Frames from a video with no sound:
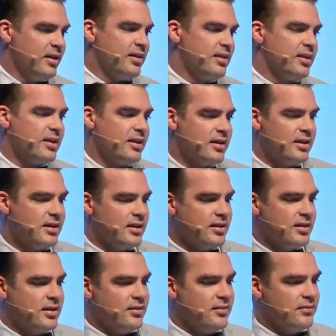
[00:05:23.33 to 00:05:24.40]
the
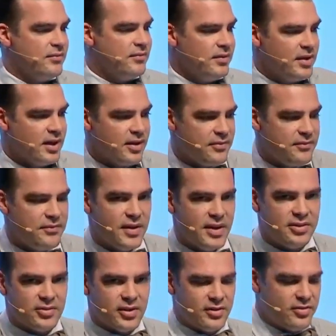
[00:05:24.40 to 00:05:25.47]
fifth
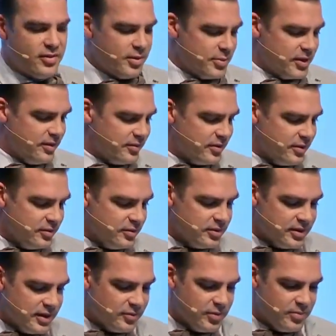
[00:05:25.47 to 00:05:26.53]
transformative
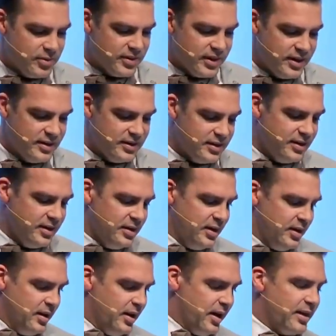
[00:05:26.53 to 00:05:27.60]
solution that we presented.
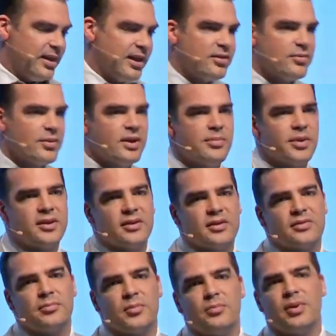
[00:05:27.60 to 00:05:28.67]
And that's really
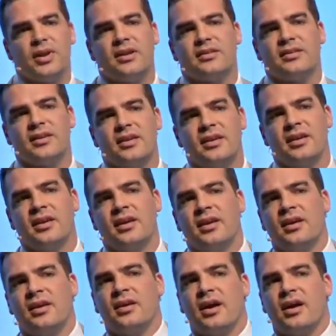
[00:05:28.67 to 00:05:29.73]
because mobility
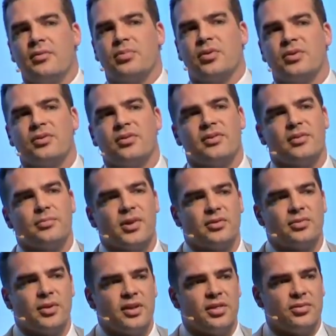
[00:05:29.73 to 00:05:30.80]
produces about
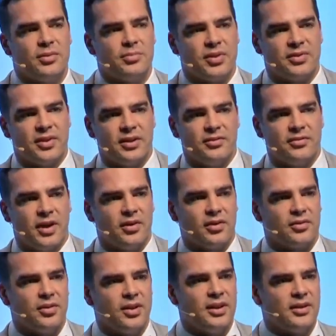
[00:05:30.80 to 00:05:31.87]
23% of our
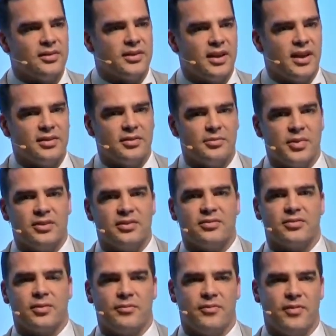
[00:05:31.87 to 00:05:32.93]
greenhouse gas emissions
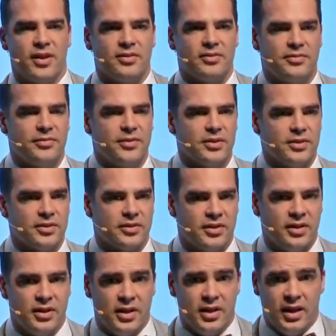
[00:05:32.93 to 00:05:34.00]
from fossil fuels.
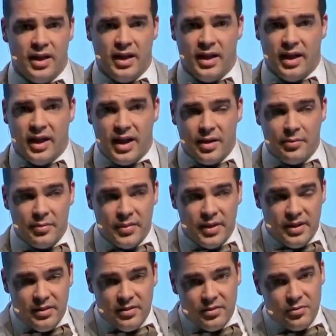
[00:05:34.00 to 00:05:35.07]

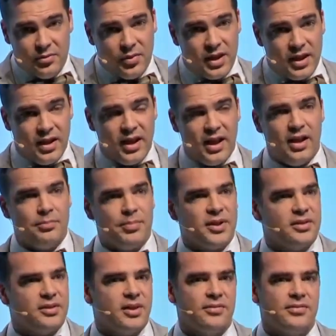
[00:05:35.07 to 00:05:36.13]
We are helping
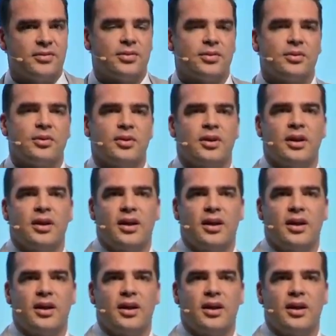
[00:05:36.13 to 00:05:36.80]
shift to